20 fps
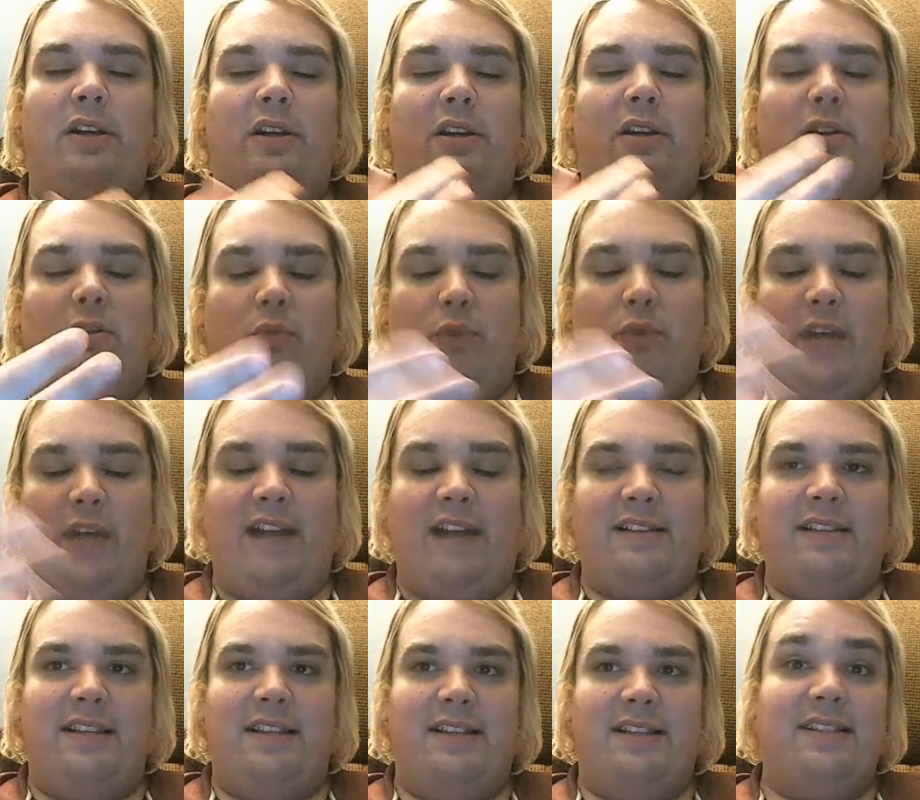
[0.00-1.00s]
react to
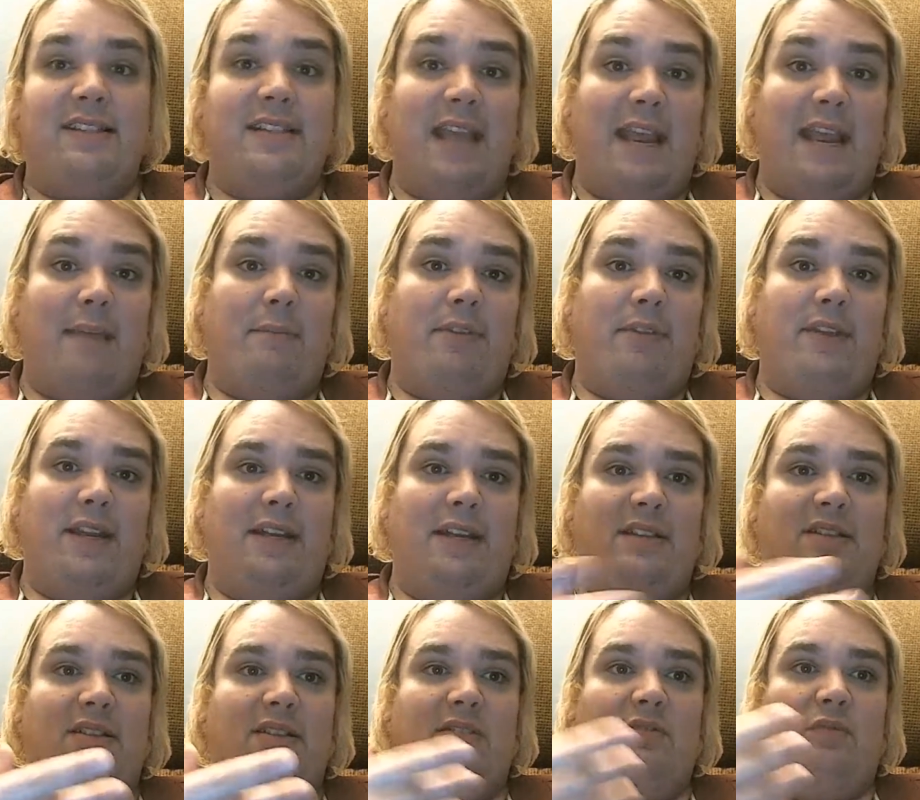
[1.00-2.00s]
the same
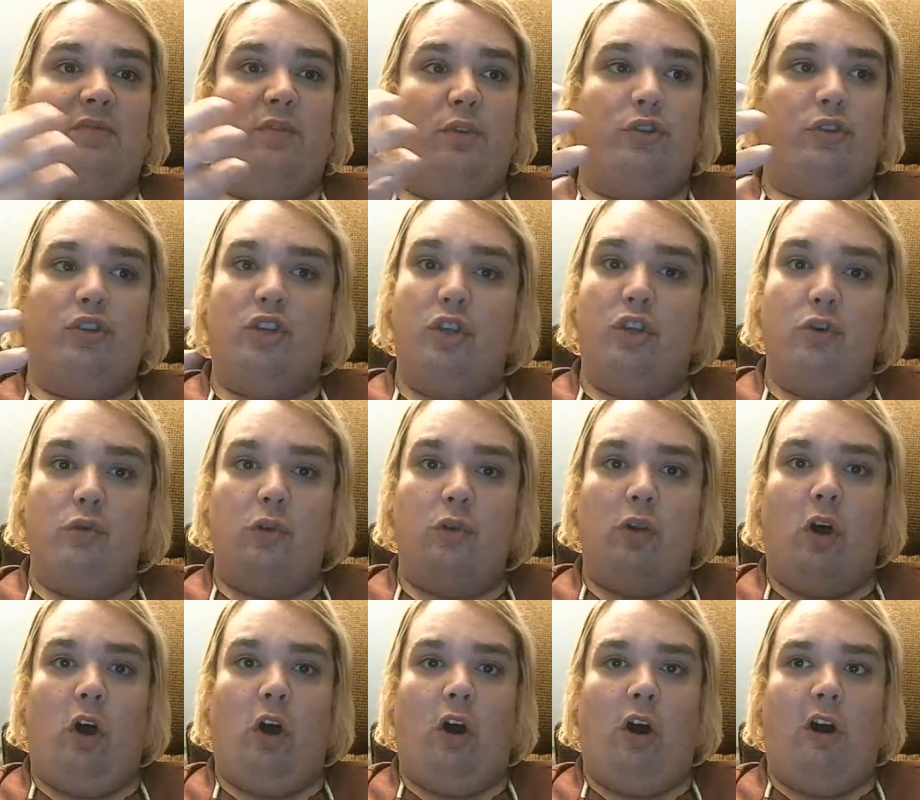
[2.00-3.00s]
things for too
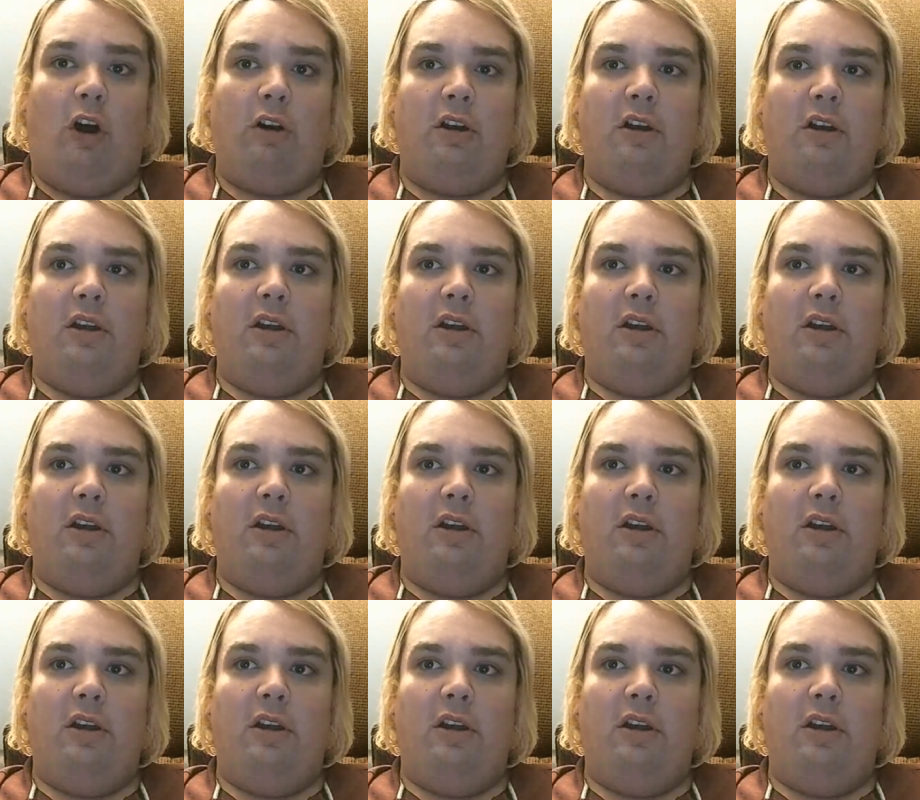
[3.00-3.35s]
long.